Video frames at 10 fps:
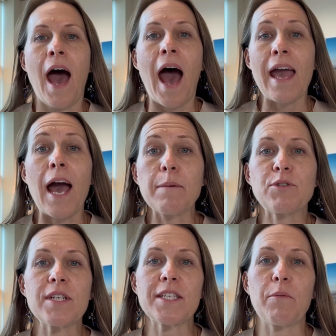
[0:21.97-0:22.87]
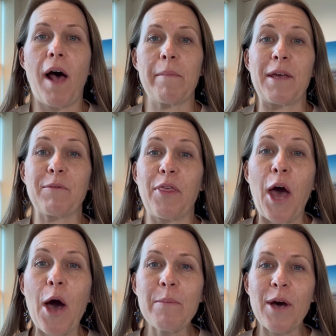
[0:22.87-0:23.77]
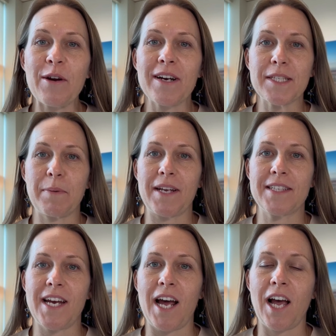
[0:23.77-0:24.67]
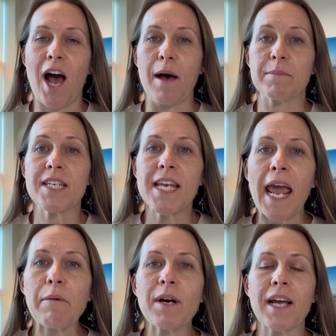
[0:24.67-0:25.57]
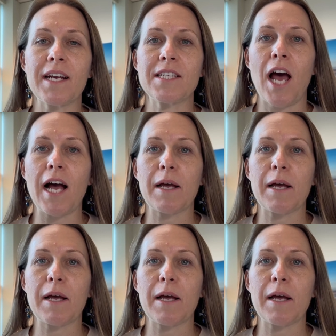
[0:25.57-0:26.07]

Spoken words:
Hi, I'm Theresa Wellman with HomeownerExperience.com. Today we're going to talk